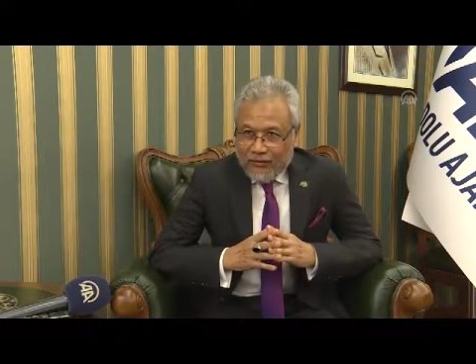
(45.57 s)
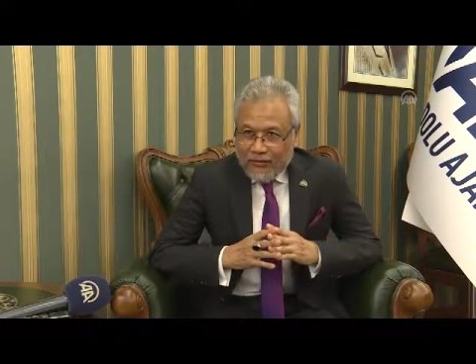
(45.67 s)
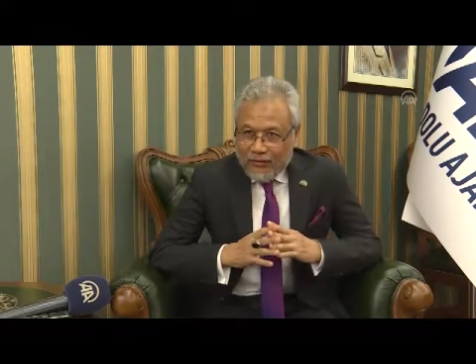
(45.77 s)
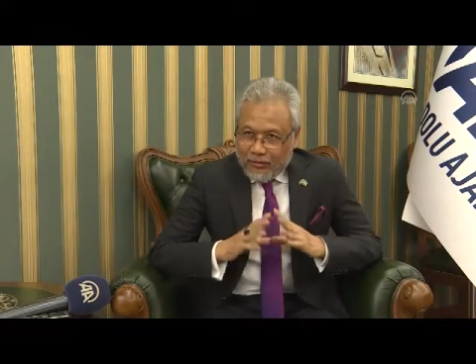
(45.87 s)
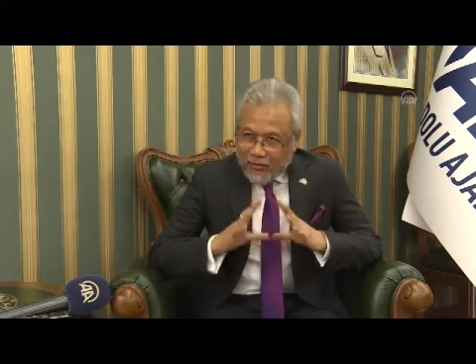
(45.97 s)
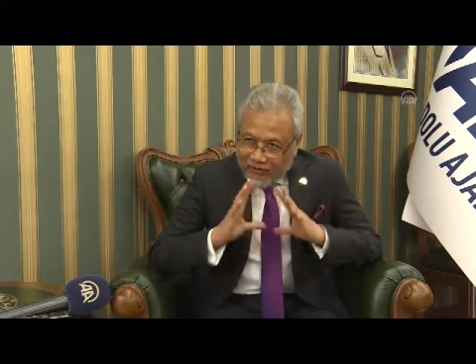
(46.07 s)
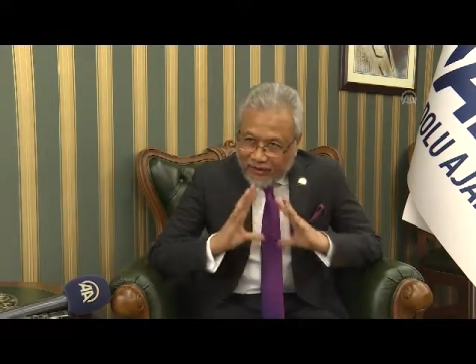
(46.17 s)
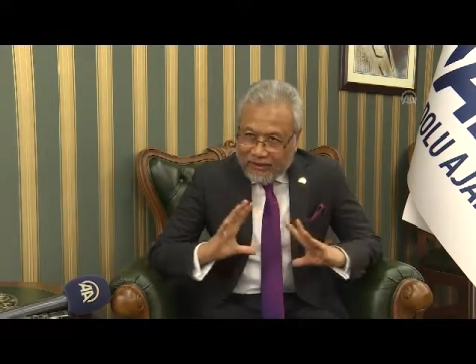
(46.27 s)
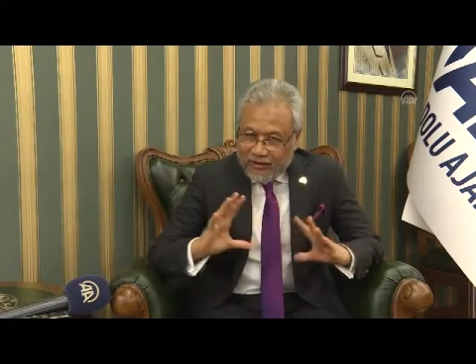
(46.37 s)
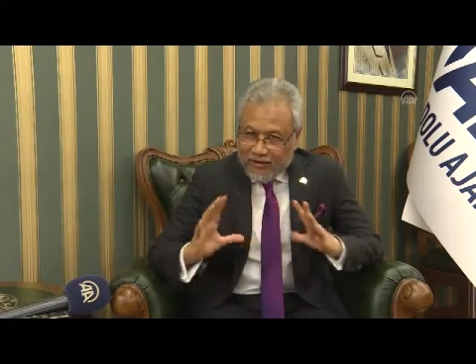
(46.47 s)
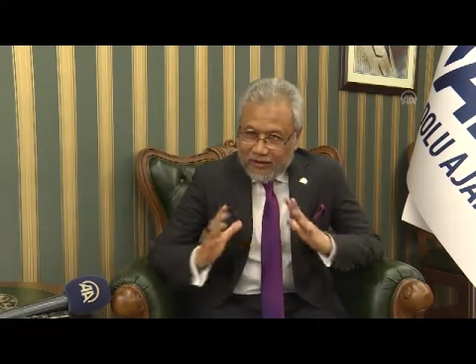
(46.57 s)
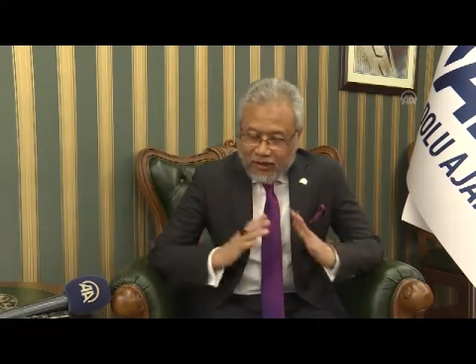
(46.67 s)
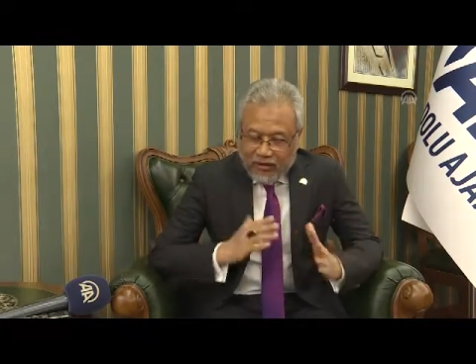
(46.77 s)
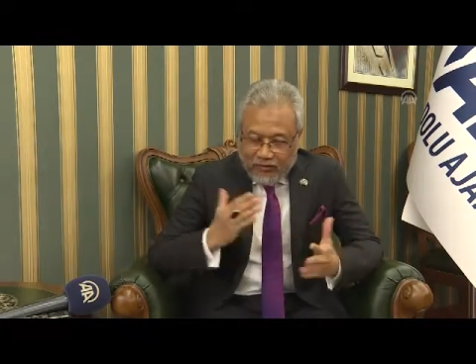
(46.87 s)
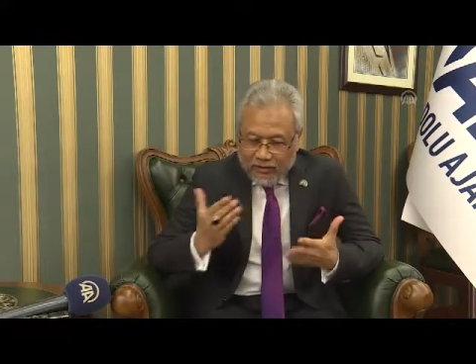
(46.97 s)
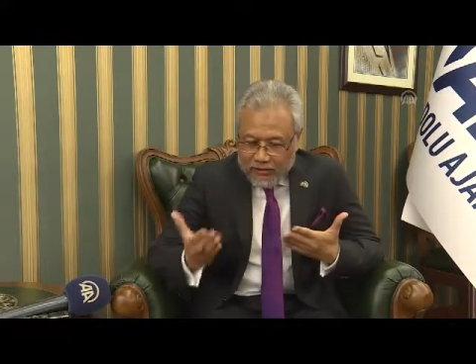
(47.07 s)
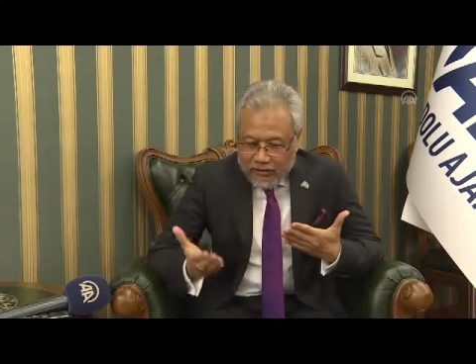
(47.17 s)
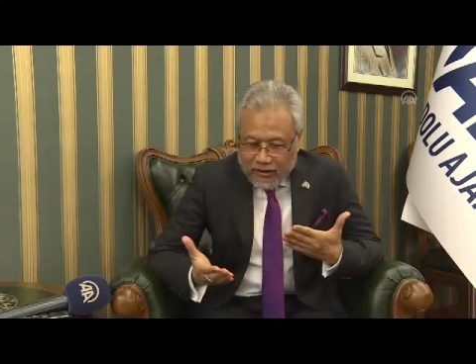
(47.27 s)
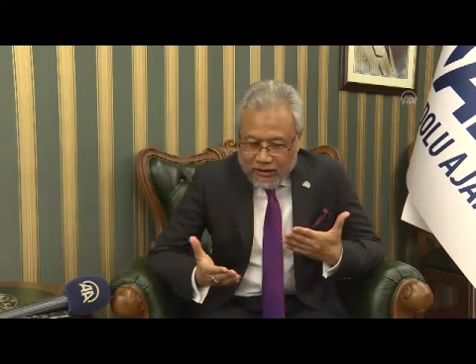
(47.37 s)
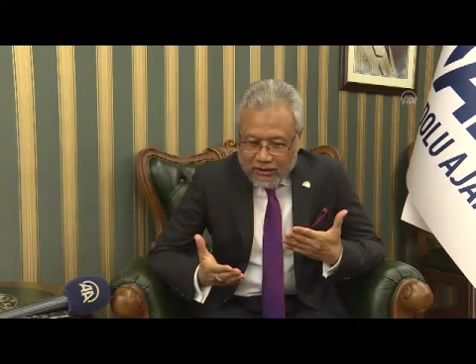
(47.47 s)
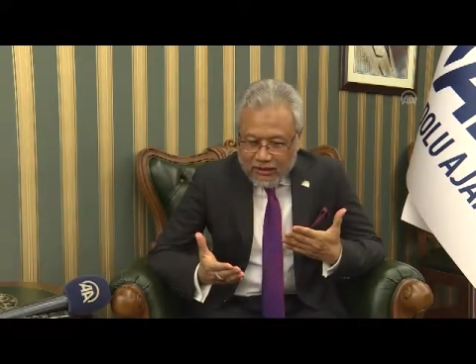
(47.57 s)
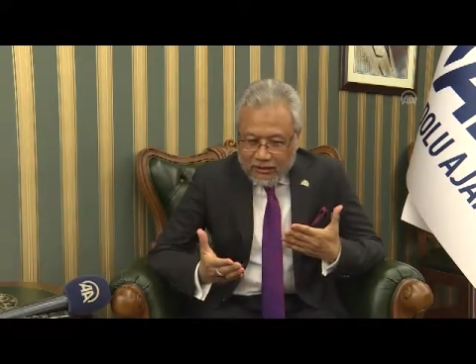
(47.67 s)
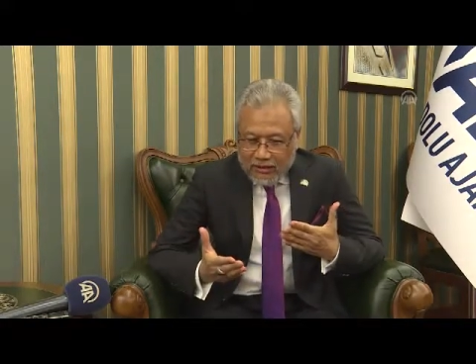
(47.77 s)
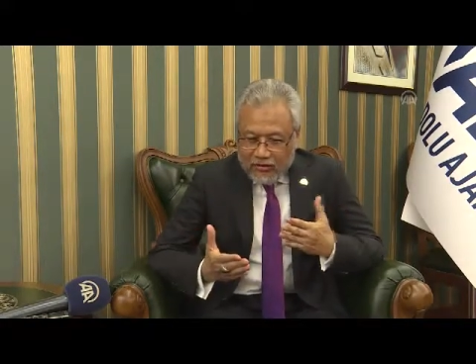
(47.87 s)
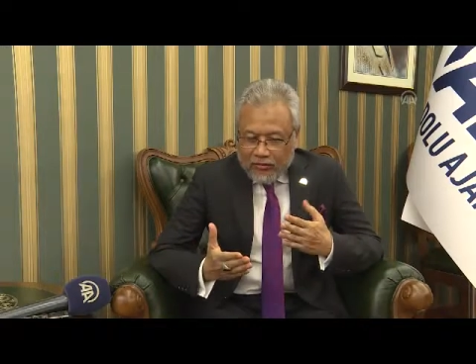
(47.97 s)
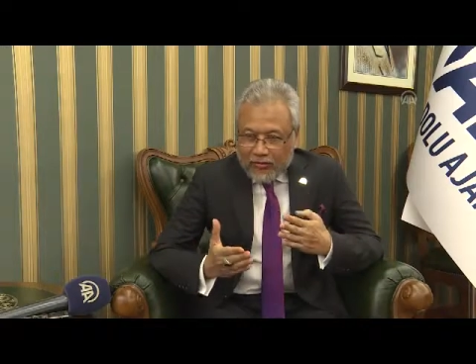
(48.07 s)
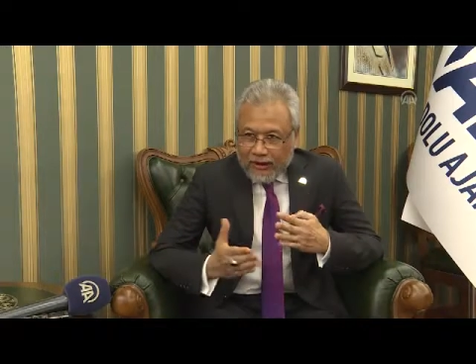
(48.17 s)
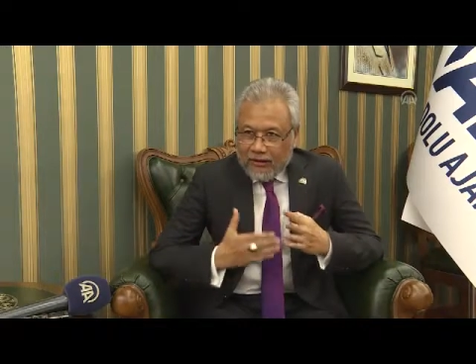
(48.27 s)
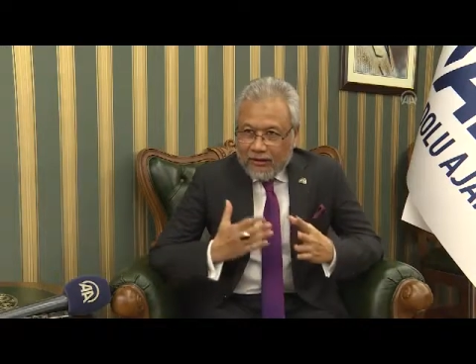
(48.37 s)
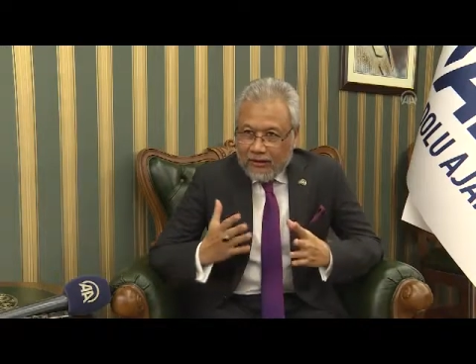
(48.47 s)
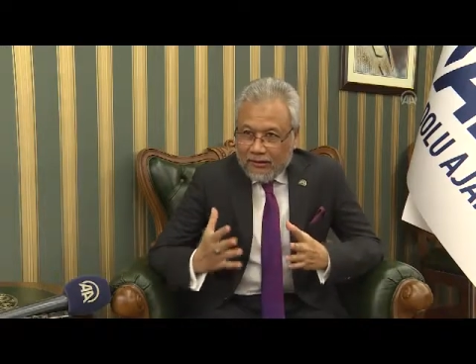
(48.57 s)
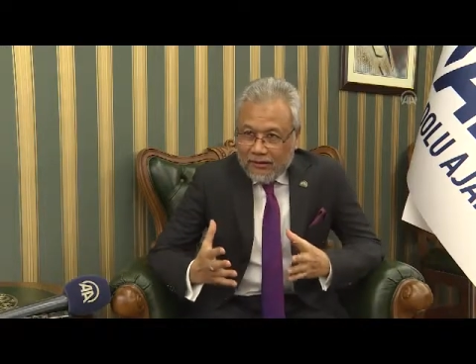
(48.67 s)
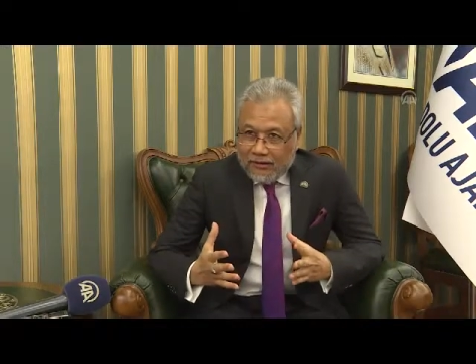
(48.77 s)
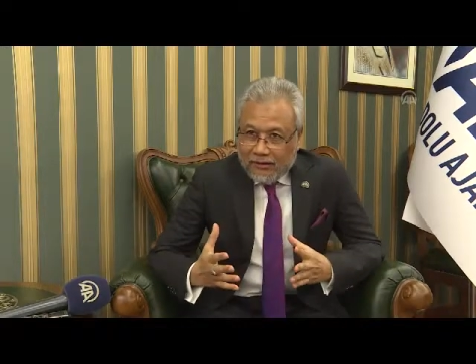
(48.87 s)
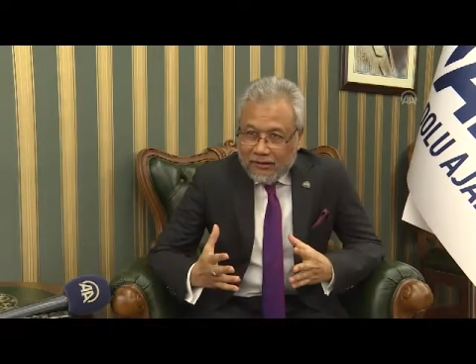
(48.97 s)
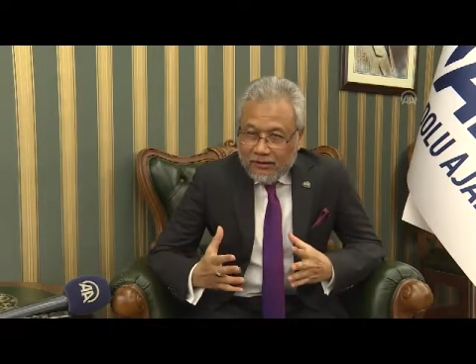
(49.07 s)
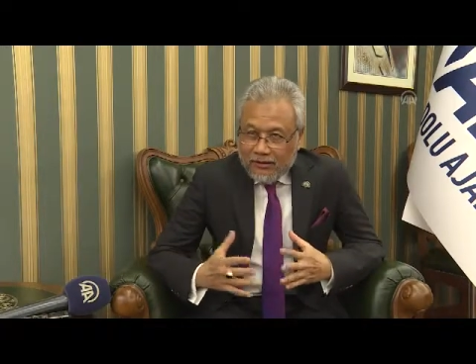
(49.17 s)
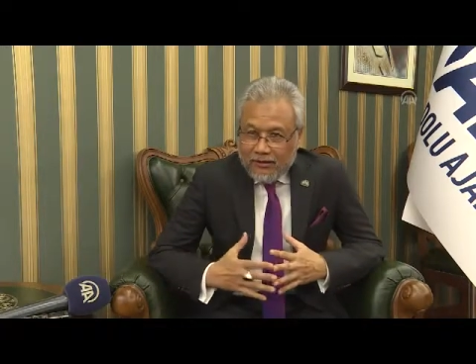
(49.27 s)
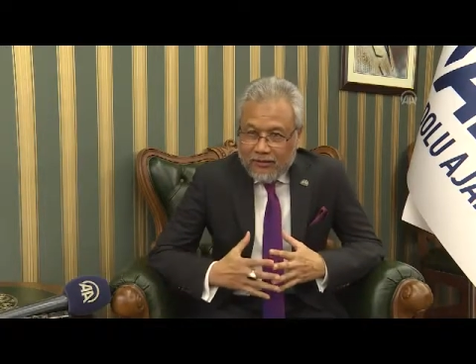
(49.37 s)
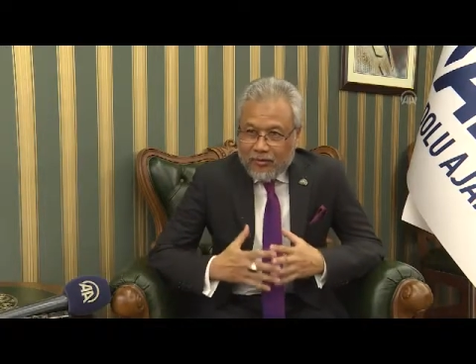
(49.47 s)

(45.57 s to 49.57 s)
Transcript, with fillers: So we are providing this kind of a, a kind of a practical uh,